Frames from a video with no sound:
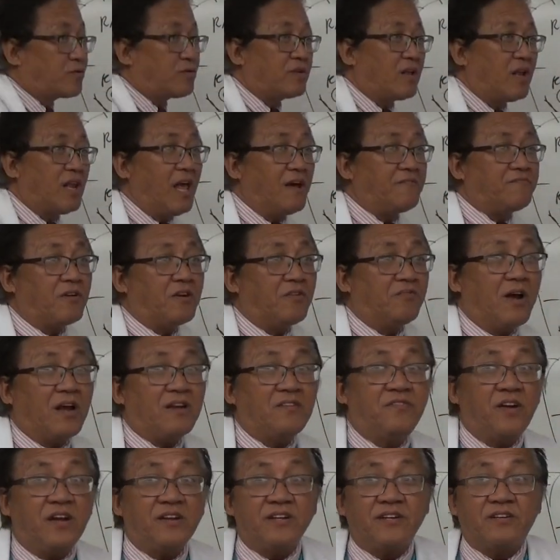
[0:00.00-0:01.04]
to the left and
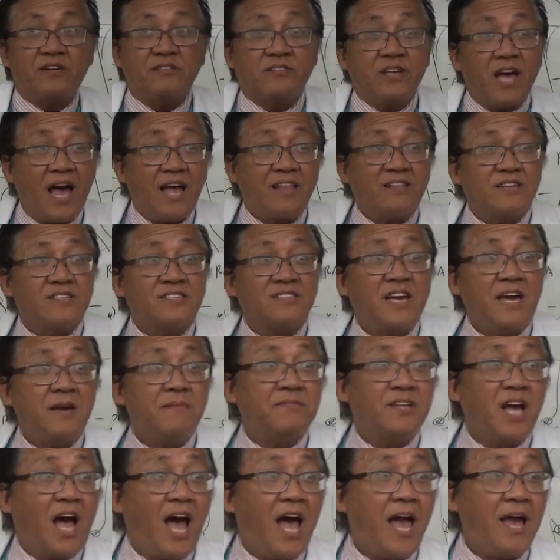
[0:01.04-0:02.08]
right ventricles at the
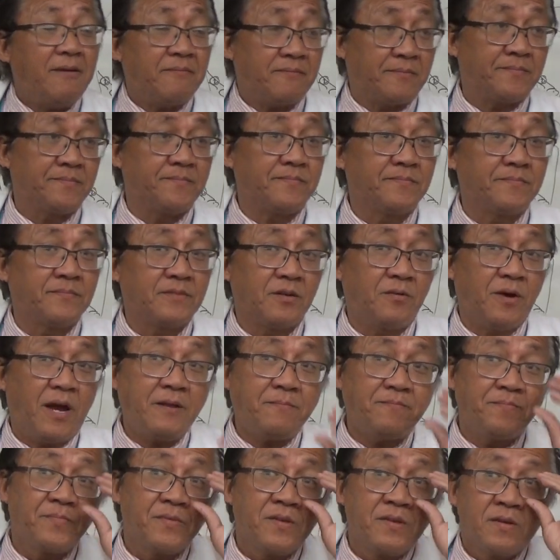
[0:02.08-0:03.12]
same time,
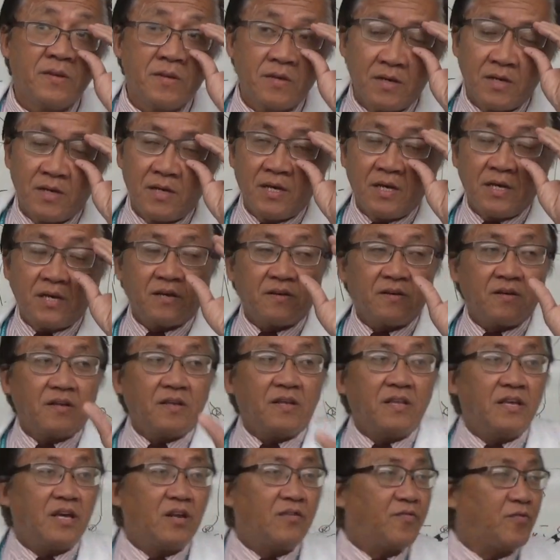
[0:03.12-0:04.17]
right?
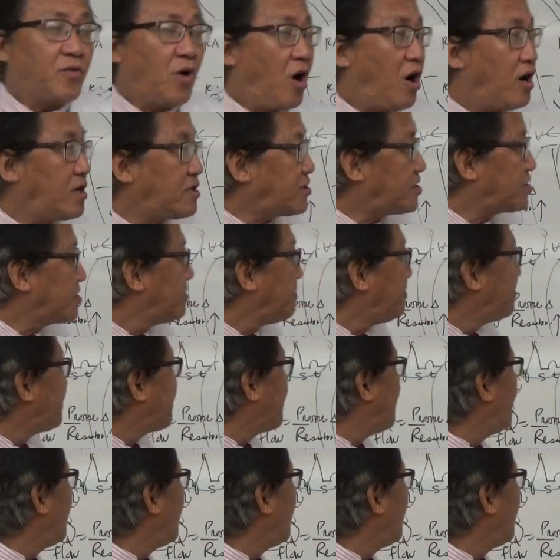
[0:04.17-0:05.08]
Then of course,